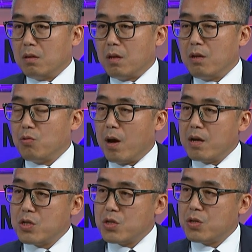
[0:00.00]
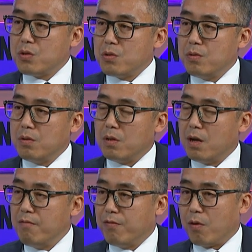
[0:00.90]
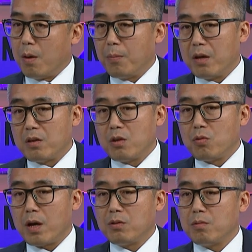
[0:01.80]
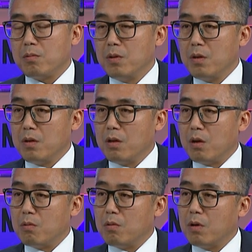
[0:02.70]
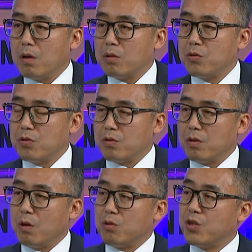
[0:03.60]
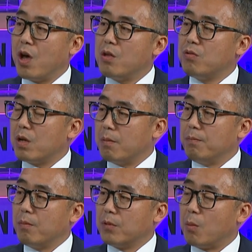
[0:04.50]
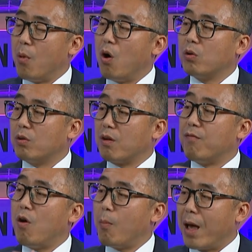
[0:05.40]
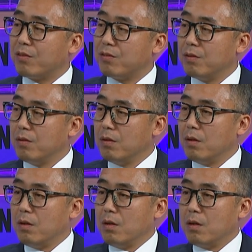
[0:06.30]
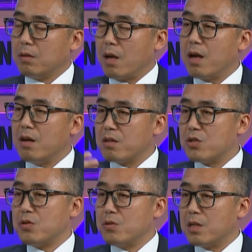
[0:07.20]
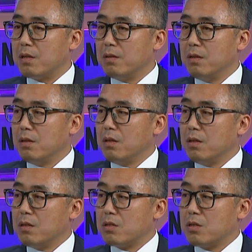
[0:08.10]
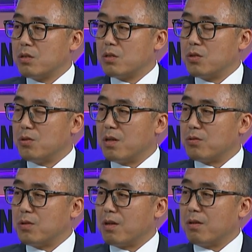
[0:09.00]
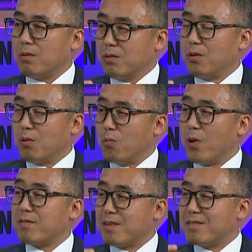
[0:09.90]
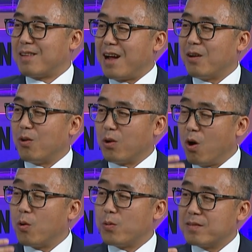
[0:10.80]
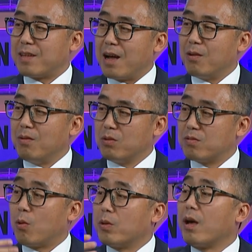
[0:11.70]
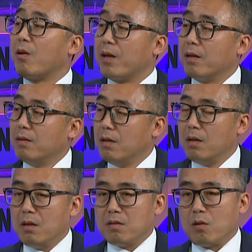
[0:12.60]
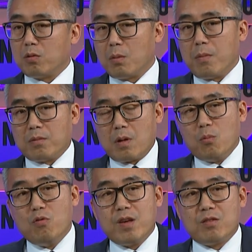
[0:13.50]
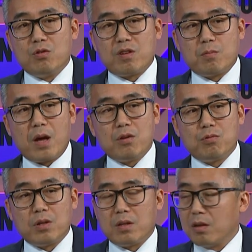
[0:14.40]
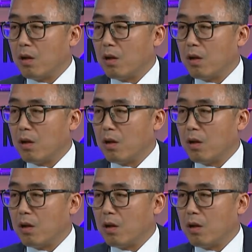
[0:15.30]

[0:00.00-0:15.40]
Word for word: they try to learn from and they try to, you know, ch- you know change the, the model, the format, tailored to the, to the, to the you know, Western style or the Hollywood style storytelling. So the, the movies you just mentioned,